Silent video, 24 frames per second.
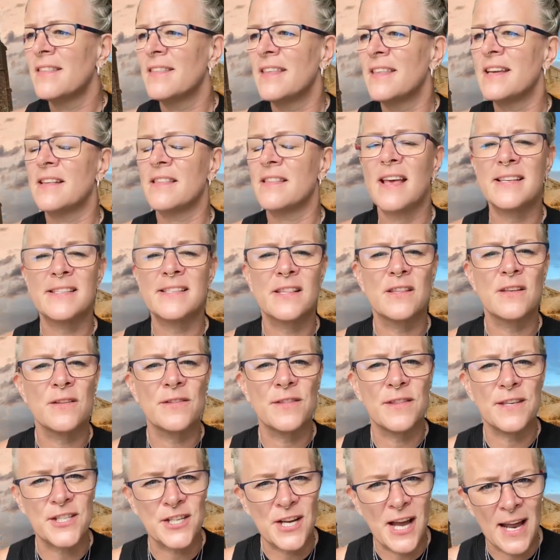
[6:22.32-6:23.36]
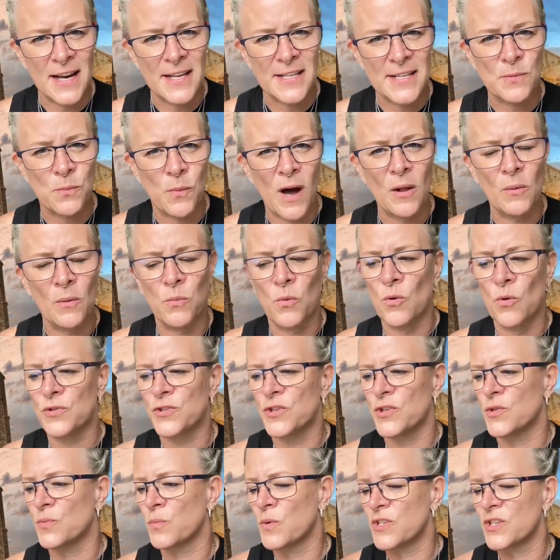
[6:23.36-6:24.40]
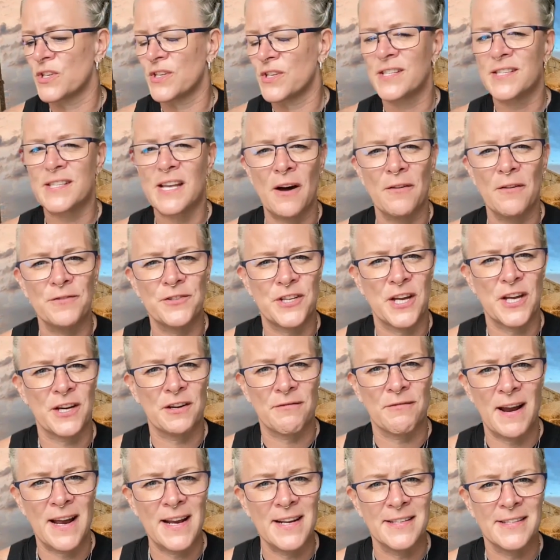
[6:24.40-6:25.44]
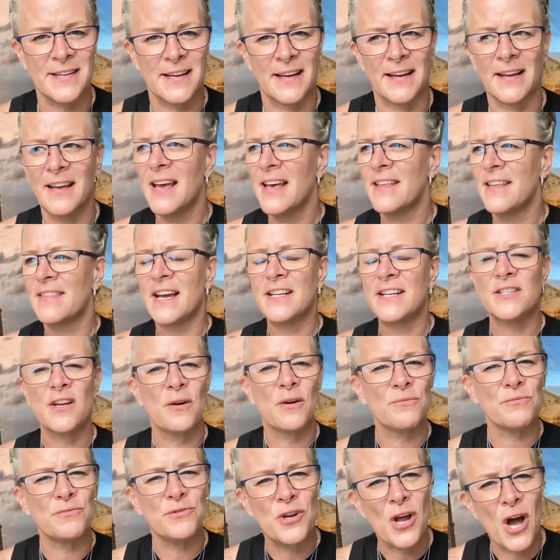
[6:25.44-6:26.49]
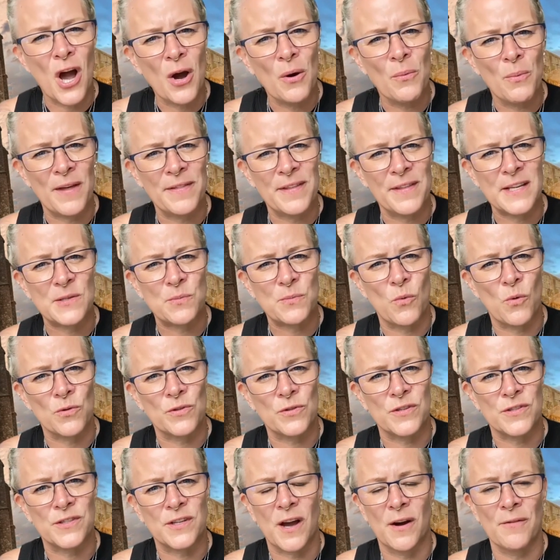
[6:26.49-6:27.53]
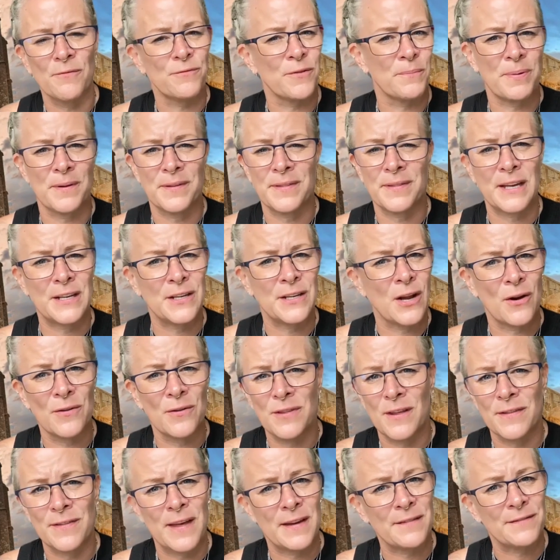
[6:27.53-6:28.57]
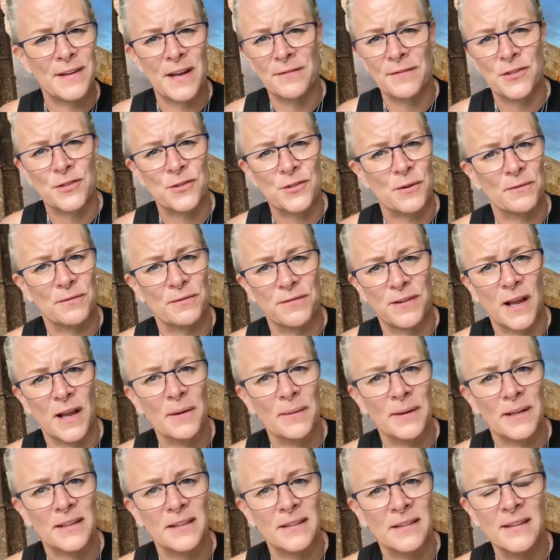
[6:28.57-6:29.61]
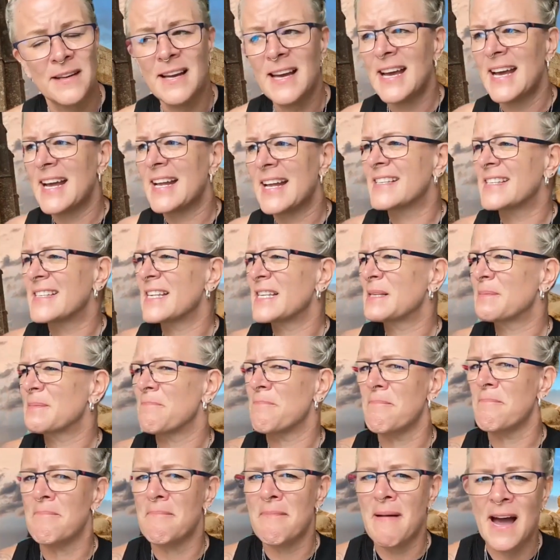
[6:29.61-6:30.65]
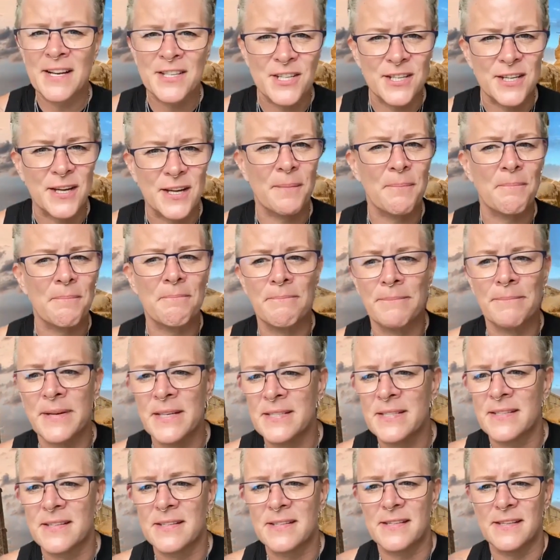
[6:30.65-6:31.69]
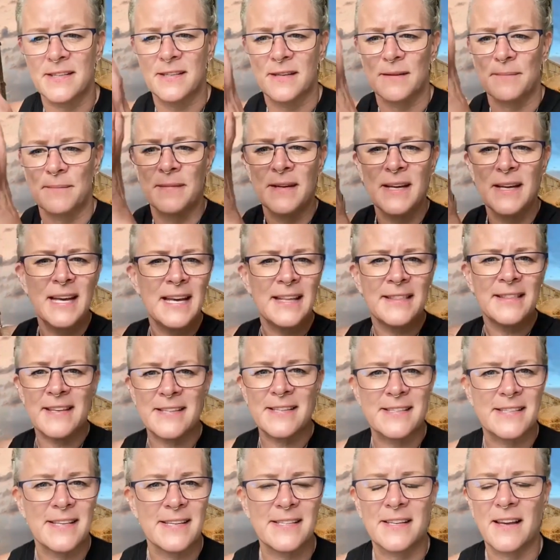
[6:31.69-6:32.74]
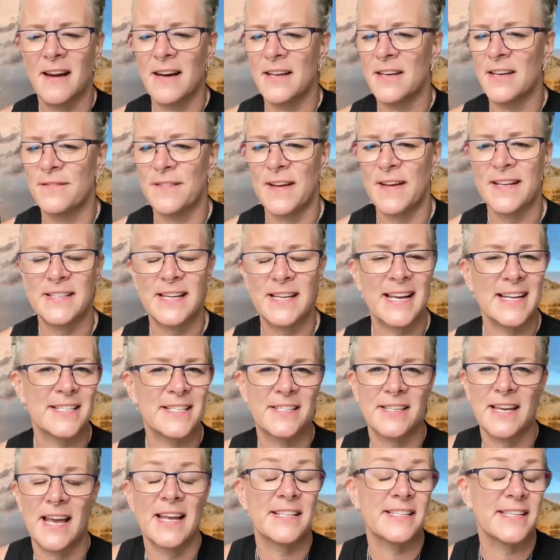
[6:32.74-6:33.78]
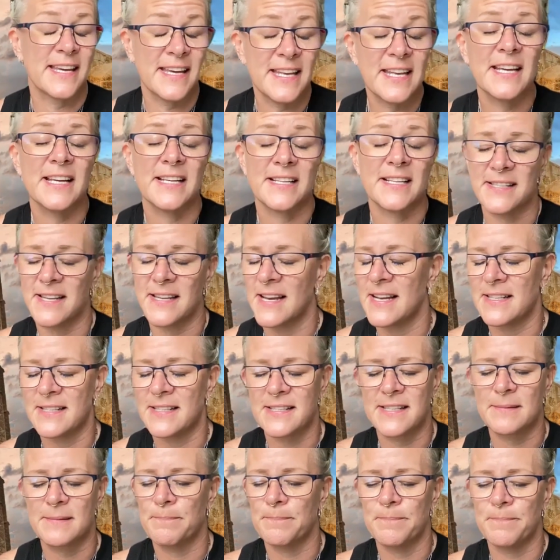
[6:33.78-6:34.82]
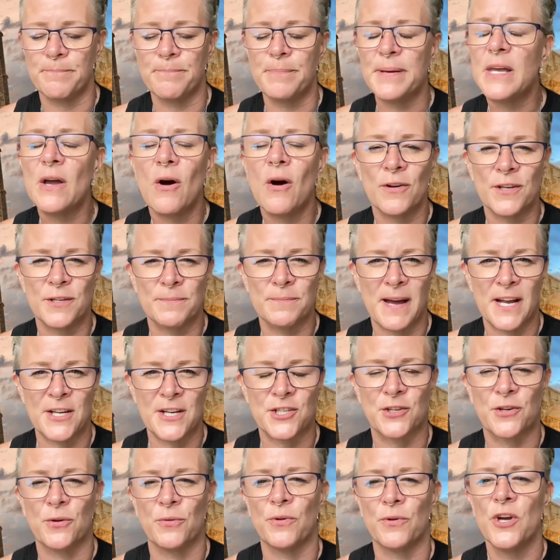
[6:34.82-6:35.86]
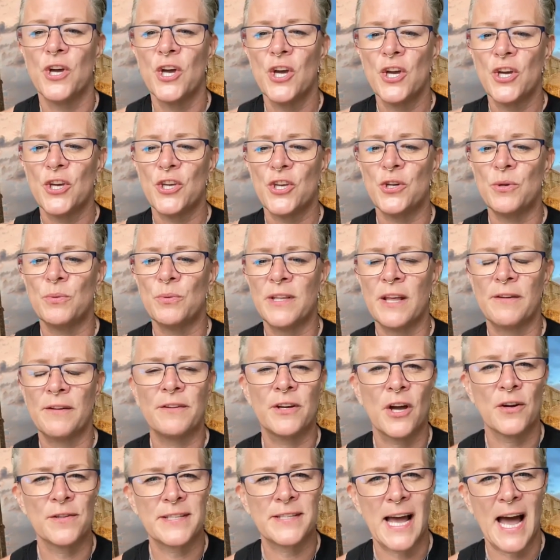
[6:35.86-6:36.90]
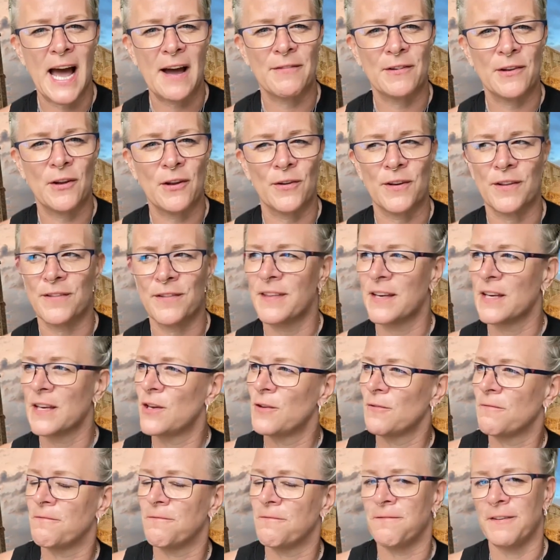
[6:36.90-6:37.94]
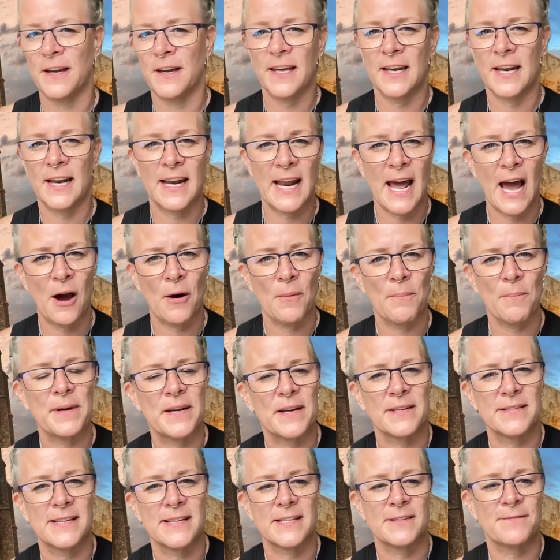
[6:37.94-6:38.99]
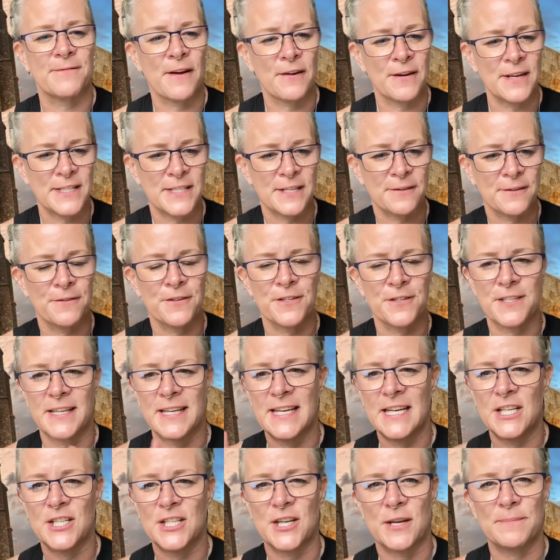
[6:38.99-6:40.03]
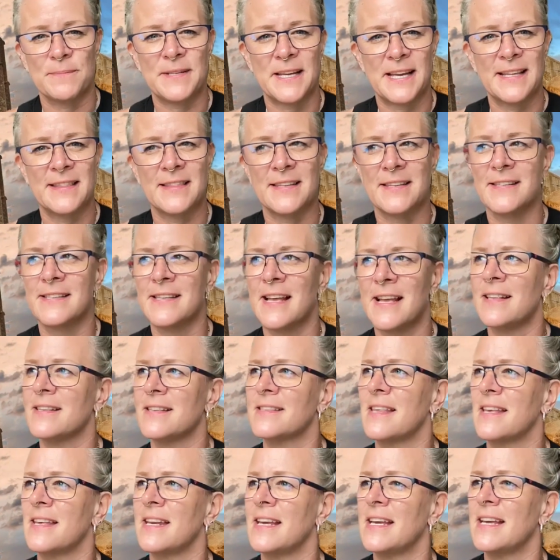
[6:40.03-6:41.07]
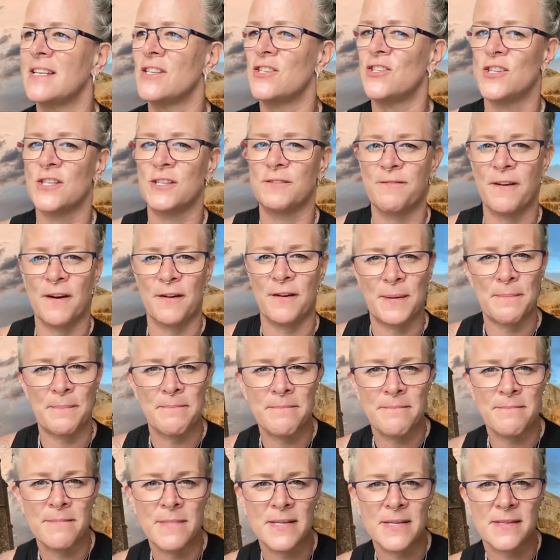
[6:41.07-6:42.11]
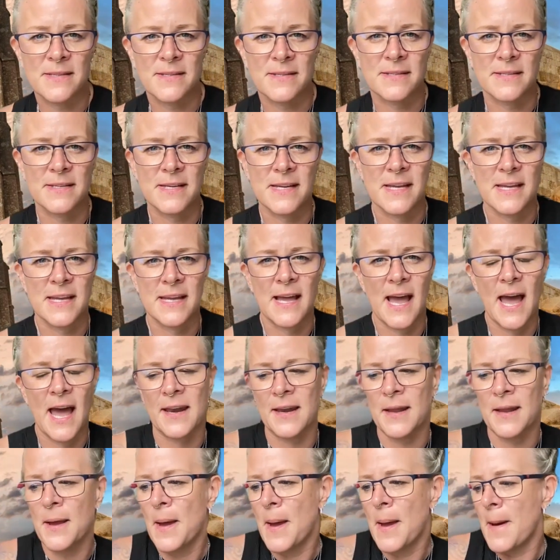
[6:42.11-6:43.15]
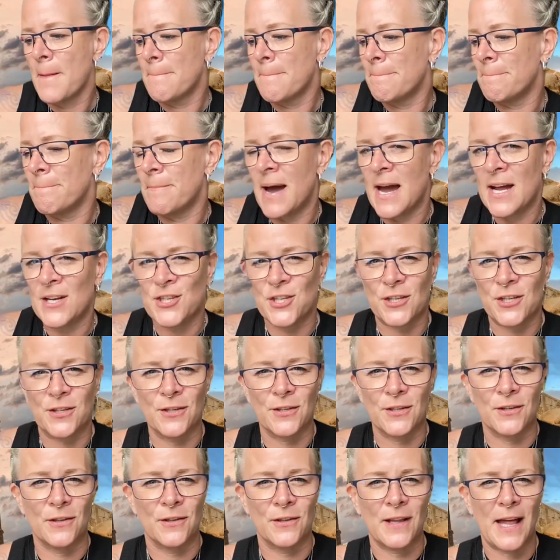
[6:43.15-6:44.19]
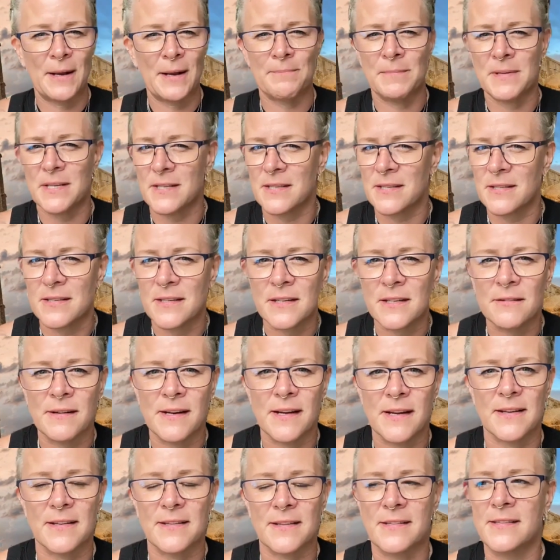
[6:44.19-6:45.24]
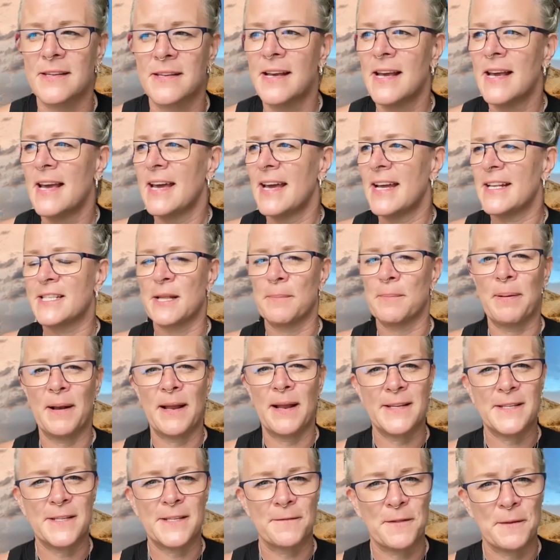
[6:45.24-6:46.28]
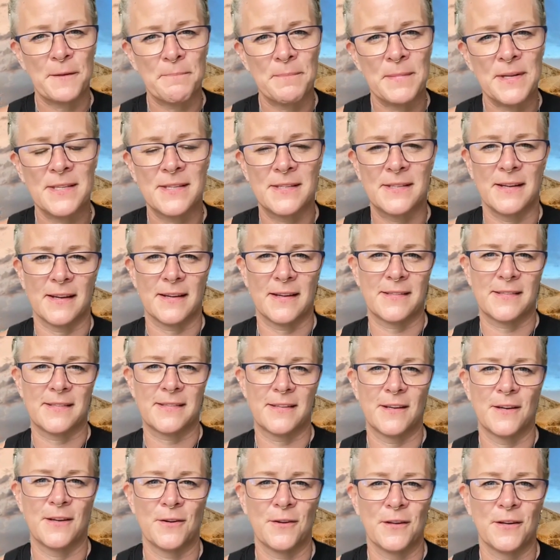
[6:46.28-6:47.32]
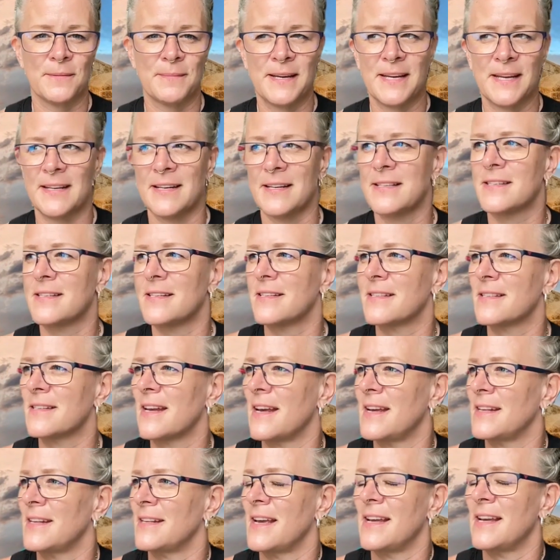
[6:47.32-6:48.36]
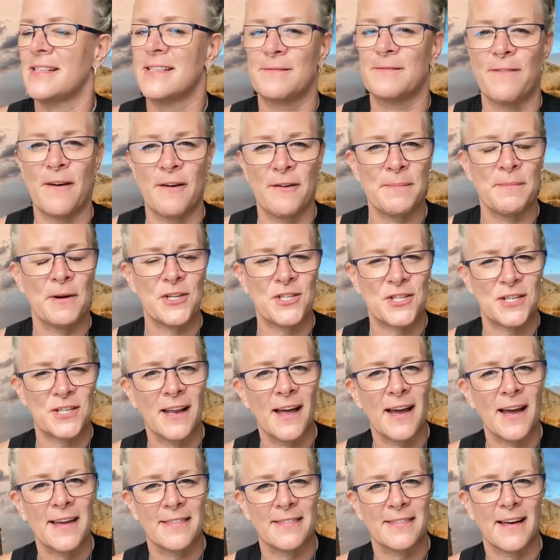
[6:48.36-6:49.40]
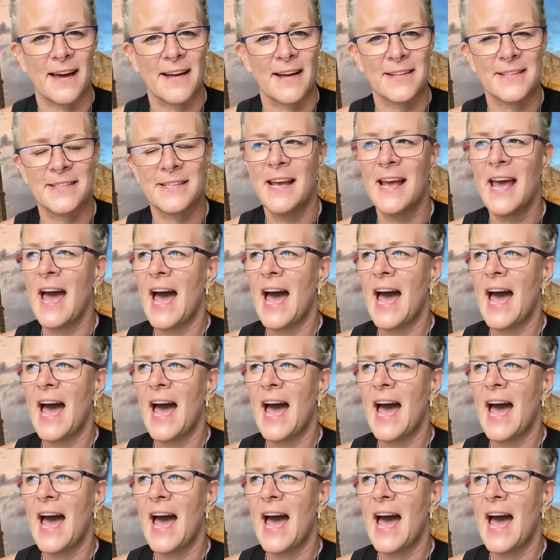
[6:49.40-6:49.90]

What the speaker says: there's the chalice well waters, which are self-generating. They don't know where these waters come from, but they know that they've never stopped flowing. It's this magic and mysticism, this kind of, it's beyond magical. You will never go to Avalon and think you've figured it out, because it's very different to Egypt in the sense that it is just very misty and magical and mysterious. It's the place of the mystics. You know what I mean? It's just, it's very much like that.